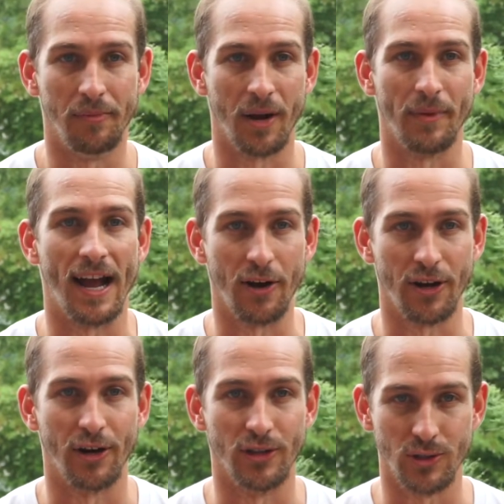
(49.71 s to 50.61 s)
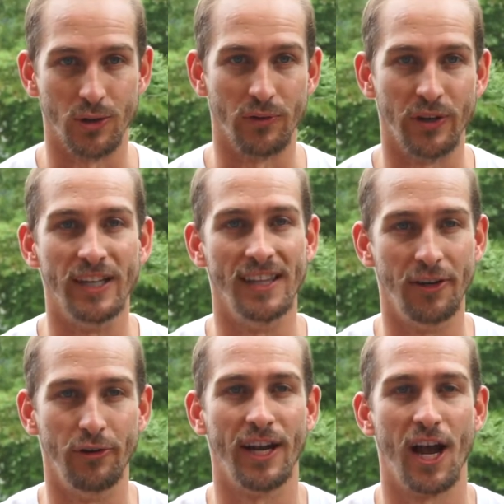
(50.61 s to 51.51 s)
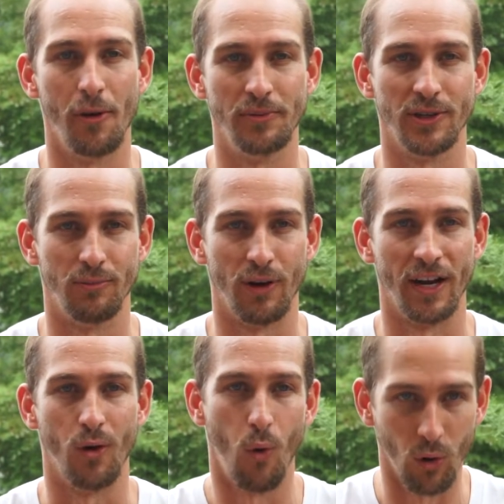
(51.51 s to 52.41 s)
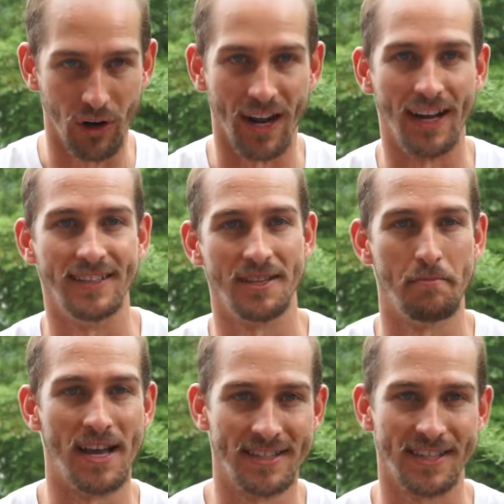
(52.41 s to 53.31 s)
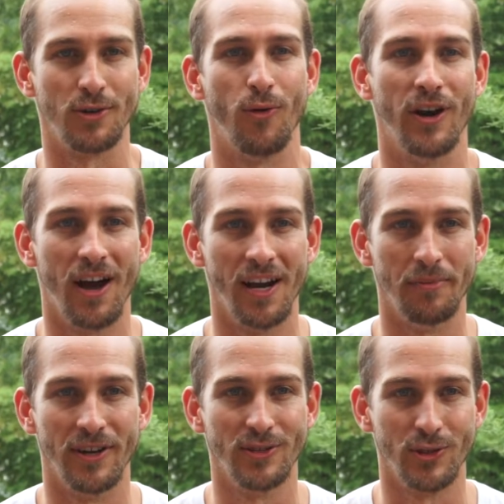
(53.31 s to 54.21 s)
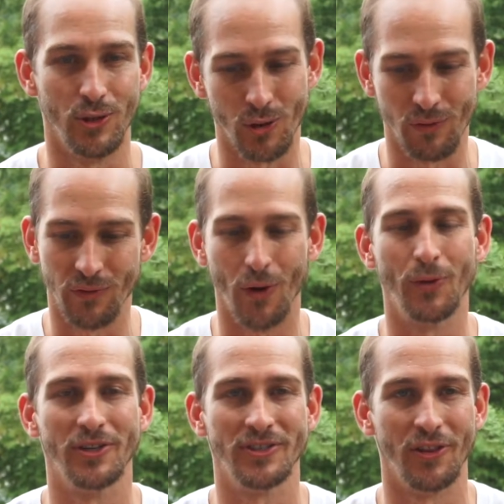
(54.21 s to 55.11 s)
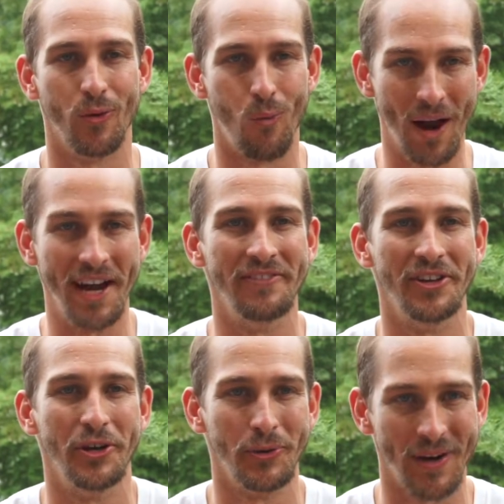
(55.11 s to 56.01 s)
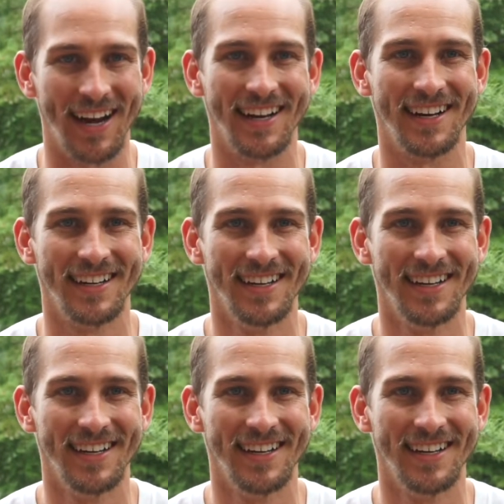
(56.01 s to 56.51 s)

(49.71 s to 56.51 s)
coming out here and surfing literally helps your brain organize the mess that's going on up there so you can focus on the wave that you're riding.